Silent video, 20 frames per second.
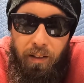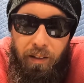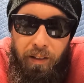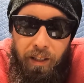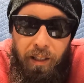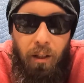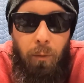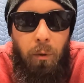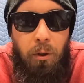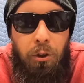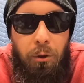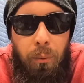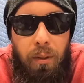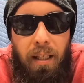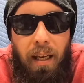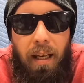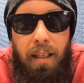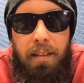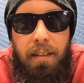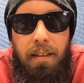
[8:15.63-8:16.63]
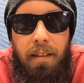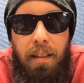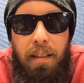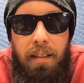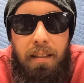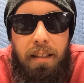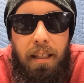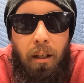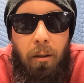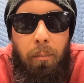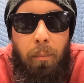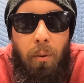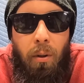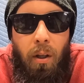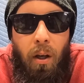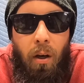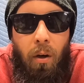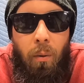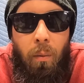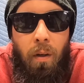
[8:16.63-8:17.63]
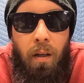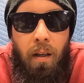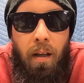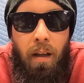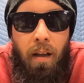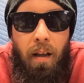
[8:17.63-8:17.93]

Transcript: hear what you guys think down below,